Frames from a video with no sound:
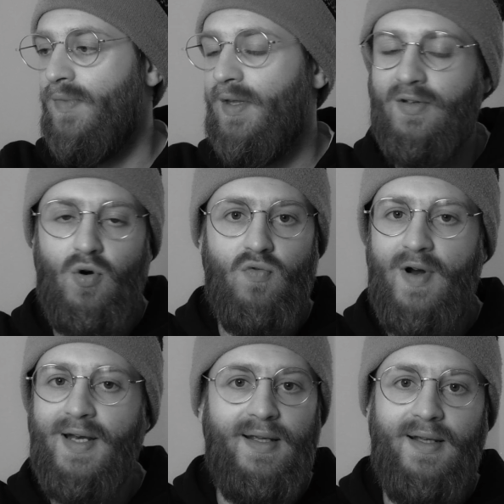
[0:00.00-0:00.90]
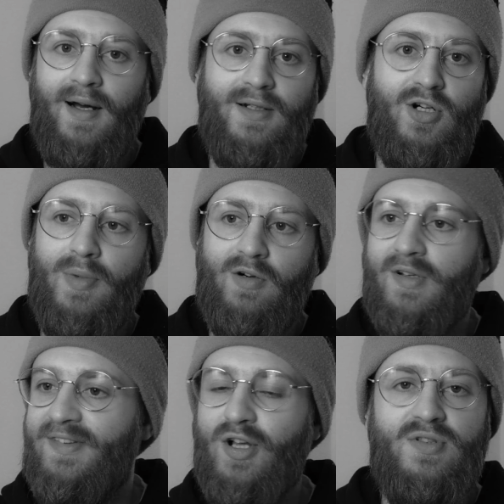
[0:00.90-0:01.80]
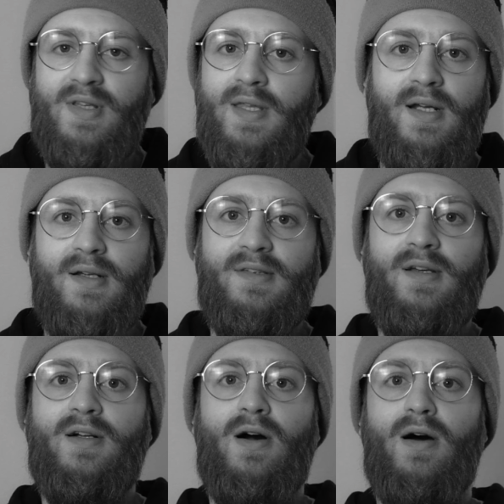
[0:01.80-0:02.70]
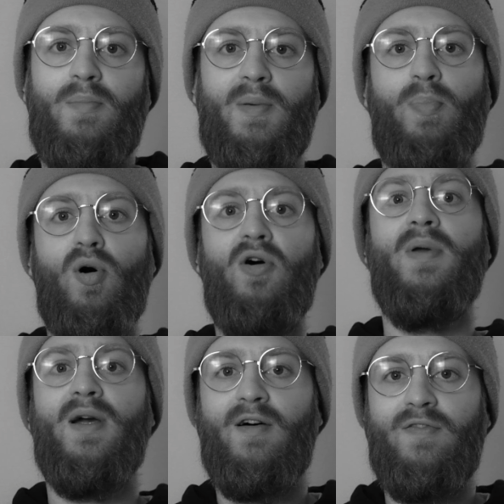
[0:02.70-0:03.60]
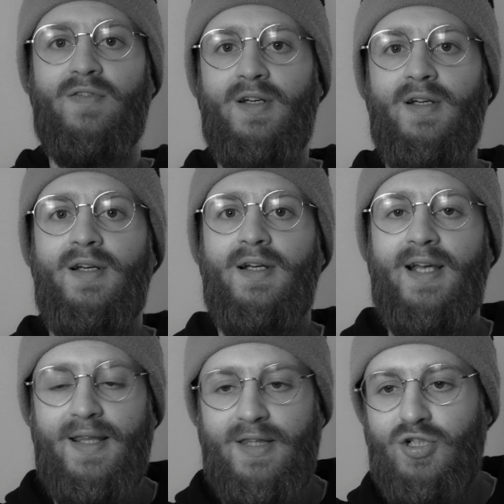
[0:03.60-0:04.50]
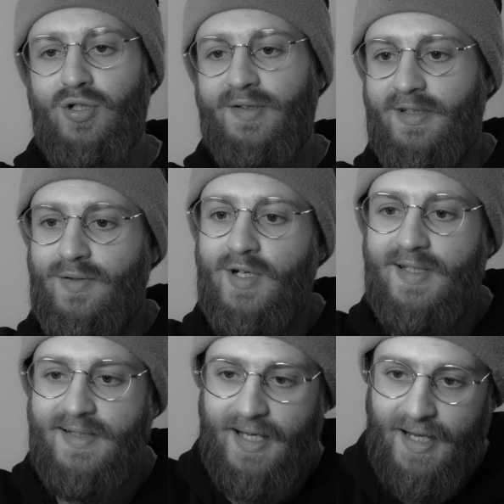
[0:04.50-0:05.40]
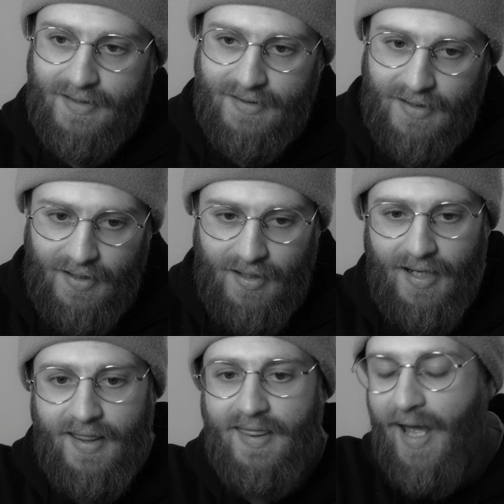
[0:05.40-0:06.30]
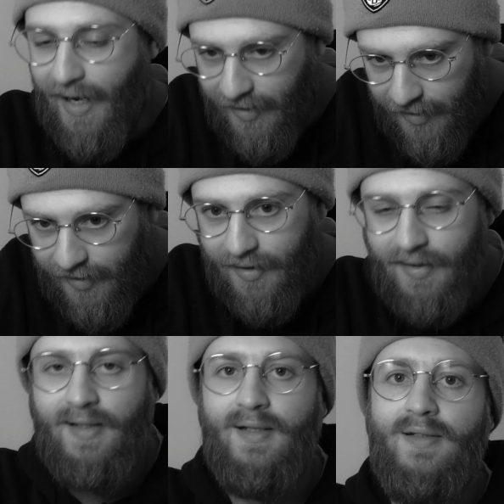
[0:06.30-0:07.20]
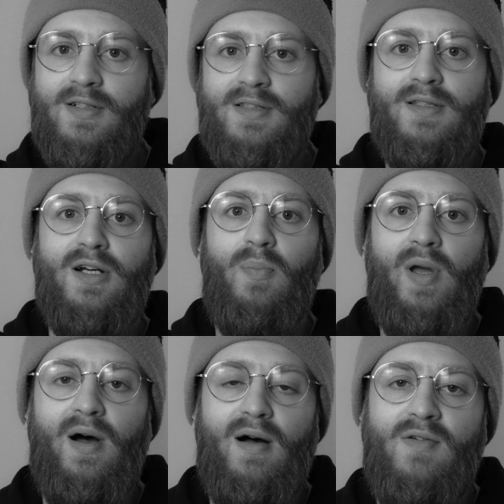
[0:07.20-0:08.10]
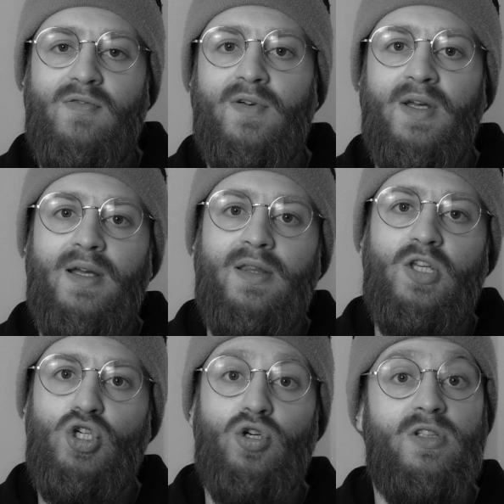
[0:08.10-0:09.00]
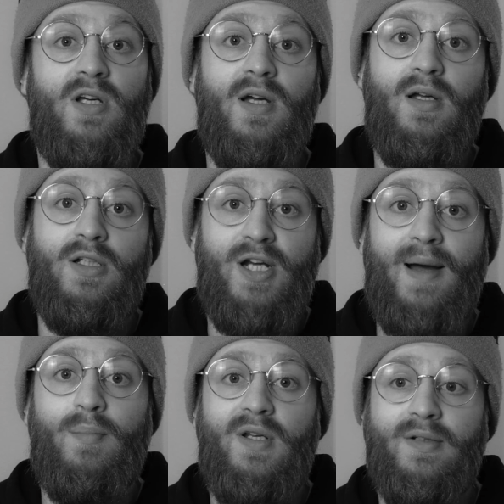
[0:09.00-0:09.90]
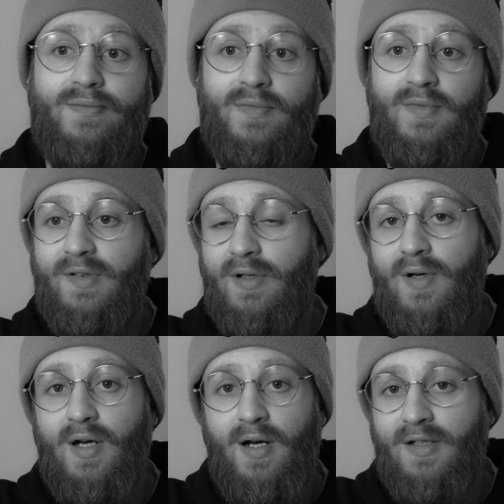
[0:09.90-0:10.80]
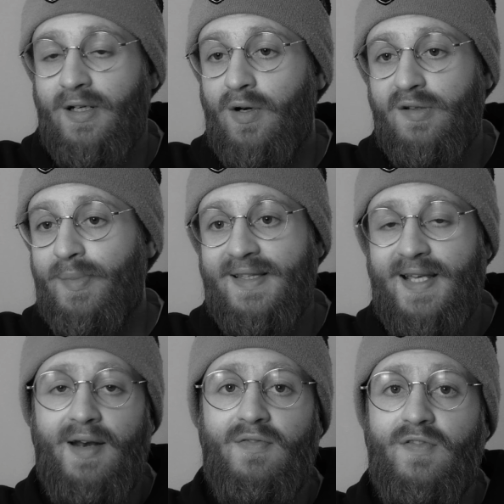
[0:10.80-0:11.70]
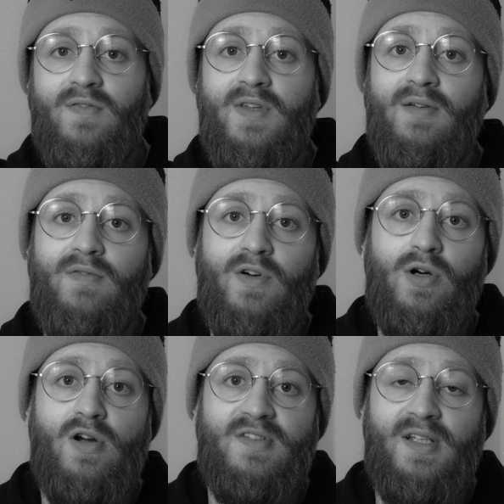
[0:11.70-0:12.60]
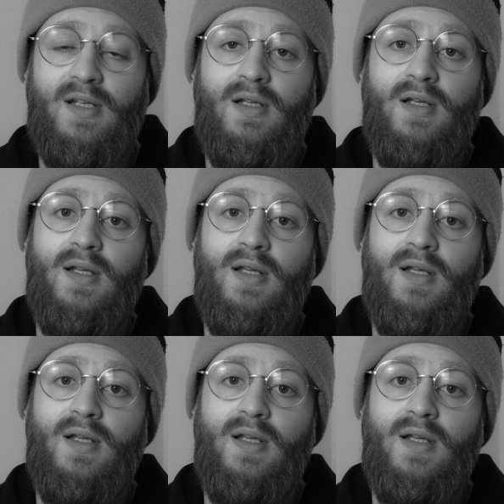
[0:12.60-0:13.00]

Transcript: So already I'd come across loads of things that had kind of been putting me off getting the shots that I wanted to get. And then, just to top it off, the shutter jammed. So I don't know, I was about 10-15 photos in,